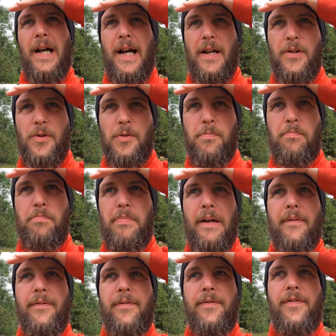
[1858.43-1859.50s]
Hazel's
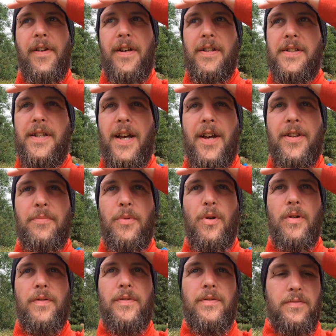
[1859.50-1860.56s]
big feet scared them off.